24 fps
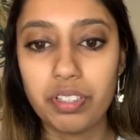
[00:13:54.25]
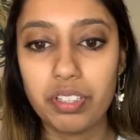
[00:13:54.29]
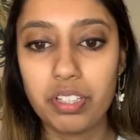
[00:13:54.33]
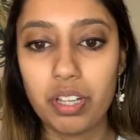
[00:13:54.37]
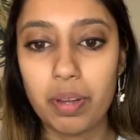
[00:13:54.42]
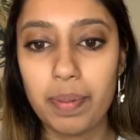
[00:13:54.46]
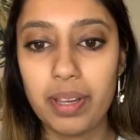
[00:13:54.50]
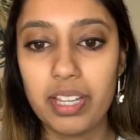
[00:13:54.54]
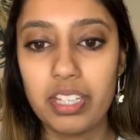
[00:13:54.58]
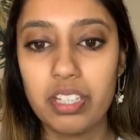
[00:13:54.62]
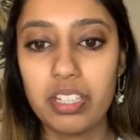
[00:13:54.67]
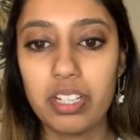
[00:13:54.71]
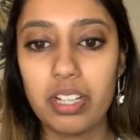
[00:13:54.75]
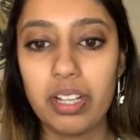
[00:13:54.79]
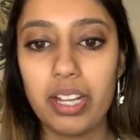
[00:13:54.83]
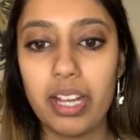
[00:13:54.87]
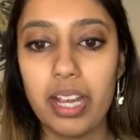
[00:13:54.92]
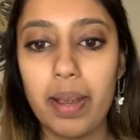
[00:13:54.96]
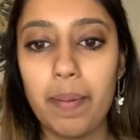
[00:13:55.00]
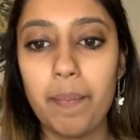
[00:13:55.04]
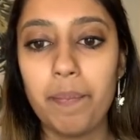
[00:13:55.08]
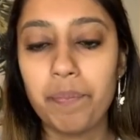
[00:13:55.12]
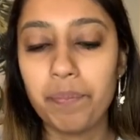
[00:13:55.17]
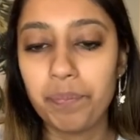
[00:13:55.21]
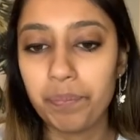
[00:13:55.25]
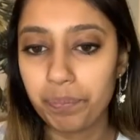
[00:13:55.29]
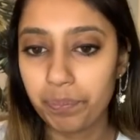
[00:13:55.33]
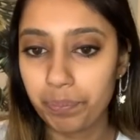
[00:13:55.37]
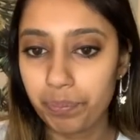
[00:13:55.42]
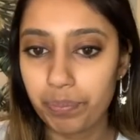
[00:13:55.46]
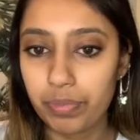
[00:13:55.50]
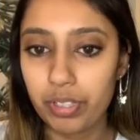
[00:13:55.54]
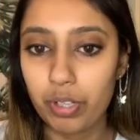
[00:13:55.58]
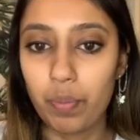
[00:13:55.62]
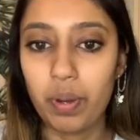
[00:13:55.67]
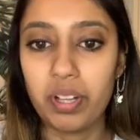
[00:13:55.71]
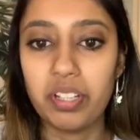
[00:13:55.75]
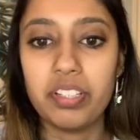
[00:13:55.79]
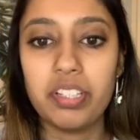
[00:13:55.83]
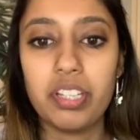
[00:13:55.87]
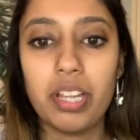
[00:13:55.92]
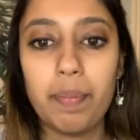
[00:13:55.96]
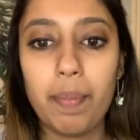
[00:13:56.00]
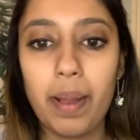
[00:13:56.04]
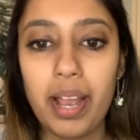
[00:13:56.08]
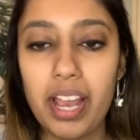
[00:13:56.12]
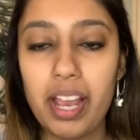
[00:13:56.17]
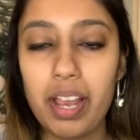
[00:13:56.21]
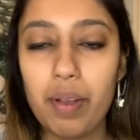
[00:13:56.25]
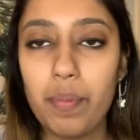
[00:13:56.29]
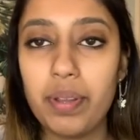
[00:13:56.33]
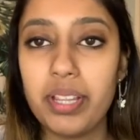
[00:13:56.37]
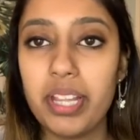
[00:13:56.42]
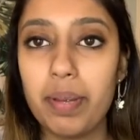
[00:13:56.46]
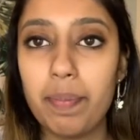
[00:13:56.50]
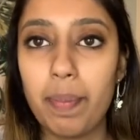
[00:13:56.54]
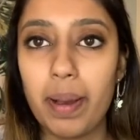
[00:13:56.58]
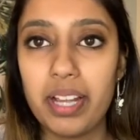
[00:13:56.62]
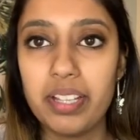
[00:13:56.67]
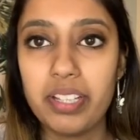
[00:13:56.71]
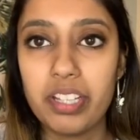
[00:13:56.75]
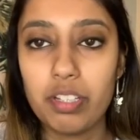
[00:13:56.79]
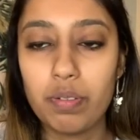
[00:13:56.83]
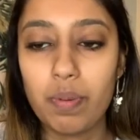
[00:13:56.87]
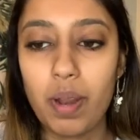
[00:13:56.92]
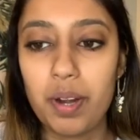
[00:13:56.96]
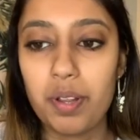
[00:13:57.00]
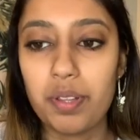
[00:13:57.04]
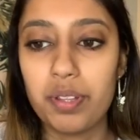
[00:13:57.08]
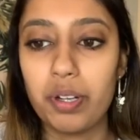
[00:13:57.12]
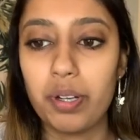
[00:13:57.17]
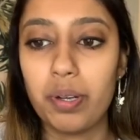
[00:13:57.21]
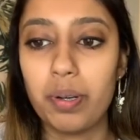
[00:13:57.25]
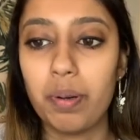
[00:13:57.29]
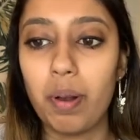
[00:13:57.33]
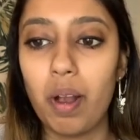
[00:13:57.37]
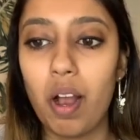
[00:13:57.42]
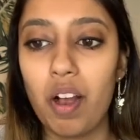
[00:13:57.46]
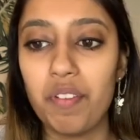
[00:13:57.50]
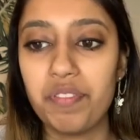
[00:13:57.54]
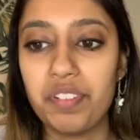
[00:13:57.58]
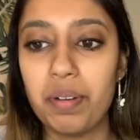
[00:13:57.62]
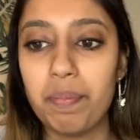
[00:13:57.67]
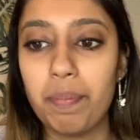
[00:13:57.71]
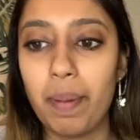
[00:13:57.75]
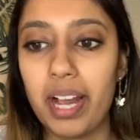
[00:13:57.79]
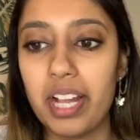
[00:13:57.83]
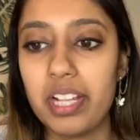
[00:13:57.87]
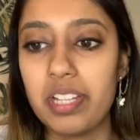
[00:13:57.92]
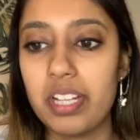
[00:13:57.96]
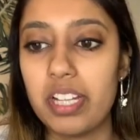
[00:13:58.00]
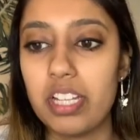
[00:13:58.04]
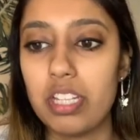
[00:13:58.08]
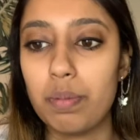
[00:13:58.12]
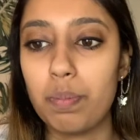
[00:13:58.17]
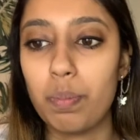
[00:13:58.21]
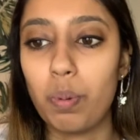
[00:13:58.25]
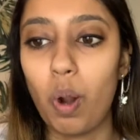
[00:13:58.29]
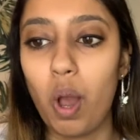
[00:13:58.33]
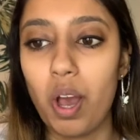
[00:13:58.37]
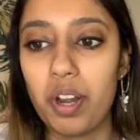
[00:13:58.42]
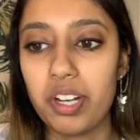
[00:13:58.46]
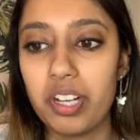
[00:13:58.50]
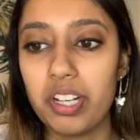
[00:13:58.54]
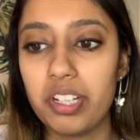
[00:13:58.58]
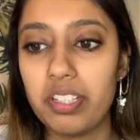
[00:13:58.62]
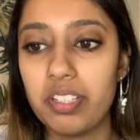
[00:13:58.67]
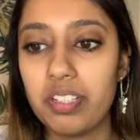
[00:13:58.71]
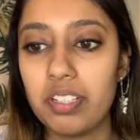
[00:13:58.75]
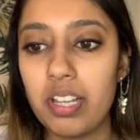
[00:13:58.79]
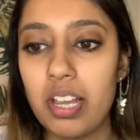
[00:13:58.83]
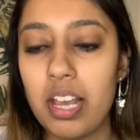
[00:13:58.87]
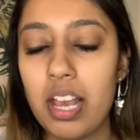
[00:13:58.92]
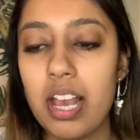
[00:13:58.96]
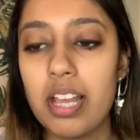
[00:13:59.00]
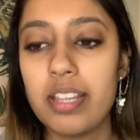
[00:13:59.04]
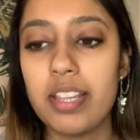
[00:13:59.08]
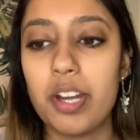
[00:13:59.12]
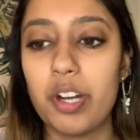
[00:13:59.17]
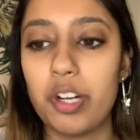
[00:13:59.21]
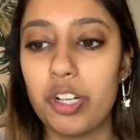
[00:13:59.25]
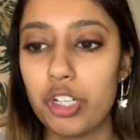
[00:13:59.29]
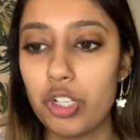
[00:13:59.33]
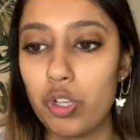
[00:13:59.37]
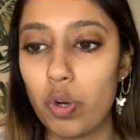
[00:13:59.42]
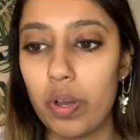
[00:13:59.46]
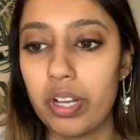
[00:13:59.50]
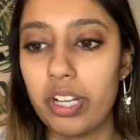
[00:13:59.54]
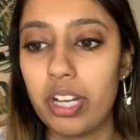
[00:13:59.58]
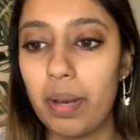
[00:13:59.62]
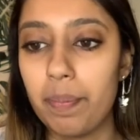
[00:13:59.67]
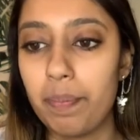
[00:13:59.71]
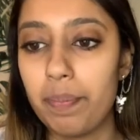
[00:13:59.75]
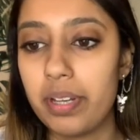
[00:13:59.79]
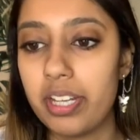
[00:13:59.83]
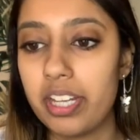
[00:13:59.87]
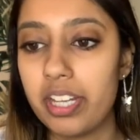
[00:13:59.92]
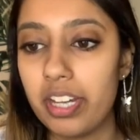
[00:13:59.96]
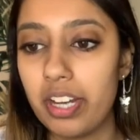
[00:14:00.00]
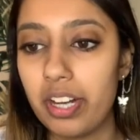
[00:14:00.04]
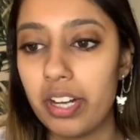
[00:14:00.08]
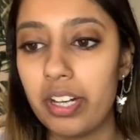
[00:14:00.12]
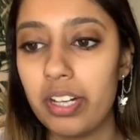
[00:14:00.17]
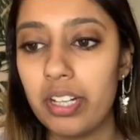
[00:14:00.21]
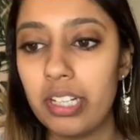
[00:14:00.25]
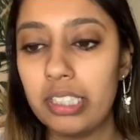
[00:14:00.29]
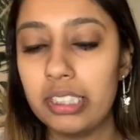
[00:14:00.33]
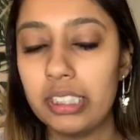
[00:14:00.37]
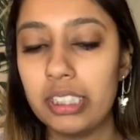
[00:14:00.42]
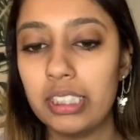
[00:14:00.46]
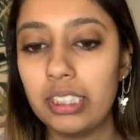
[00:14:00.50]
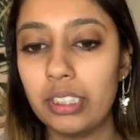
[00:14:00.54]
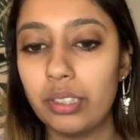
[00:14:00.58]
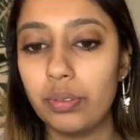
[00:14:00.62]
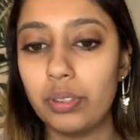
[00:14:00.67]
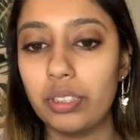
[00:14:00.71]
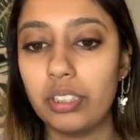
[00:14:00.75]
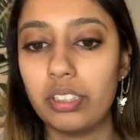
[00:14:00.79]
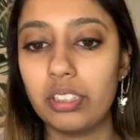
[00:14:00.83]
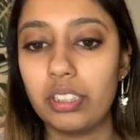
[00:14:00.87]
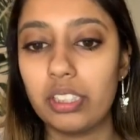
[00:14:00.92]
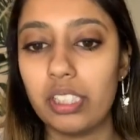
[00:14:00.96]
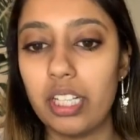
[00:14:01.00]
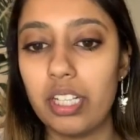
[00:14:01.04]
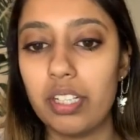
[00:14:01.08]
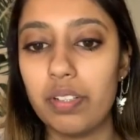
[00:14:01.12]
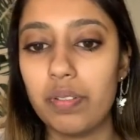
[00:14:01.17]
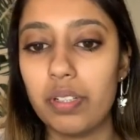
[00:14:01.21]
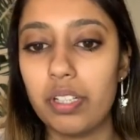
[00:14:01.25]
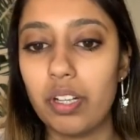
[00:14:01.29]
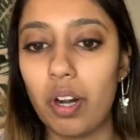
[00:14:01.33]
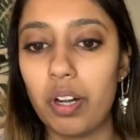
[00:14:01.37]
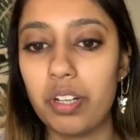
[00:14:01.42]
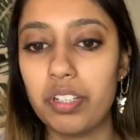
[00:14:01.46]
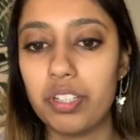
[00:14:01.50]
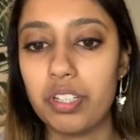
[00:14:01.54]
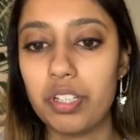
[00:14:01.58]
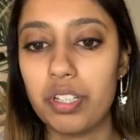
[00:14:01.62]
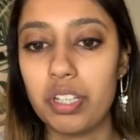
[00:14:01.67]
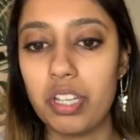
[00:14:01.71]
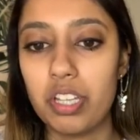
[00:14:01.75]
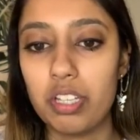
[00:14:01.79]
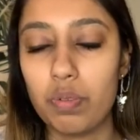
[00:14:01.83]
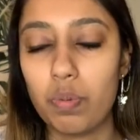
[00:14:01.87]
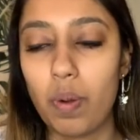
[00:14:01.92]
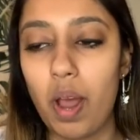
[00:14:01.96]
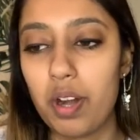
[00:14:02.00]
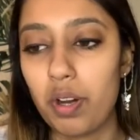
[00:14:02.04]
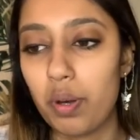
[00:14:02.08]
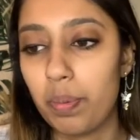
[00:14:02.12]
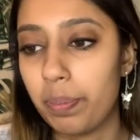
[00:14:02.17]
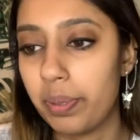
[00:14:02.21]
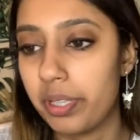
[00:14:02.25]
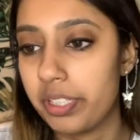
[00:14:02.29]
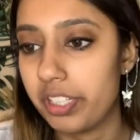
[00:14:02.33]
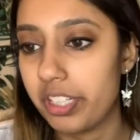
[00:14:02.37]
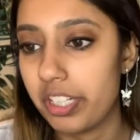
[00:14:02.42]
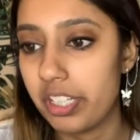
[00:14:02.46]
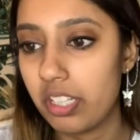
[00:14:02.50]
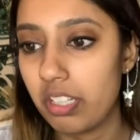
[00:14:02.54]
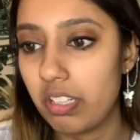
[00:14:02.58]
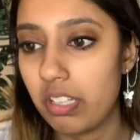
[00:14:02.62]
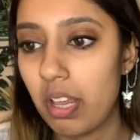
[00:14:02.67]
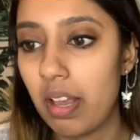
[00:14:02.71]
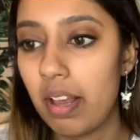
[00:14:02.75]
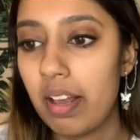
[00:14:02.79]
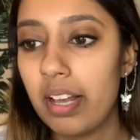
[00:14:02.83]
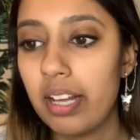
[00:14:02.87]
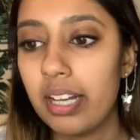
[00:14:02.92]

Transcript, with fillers: So basically, when they buy this rattle, they're often buying these products that are showing up here with in regards to this rattle purchase.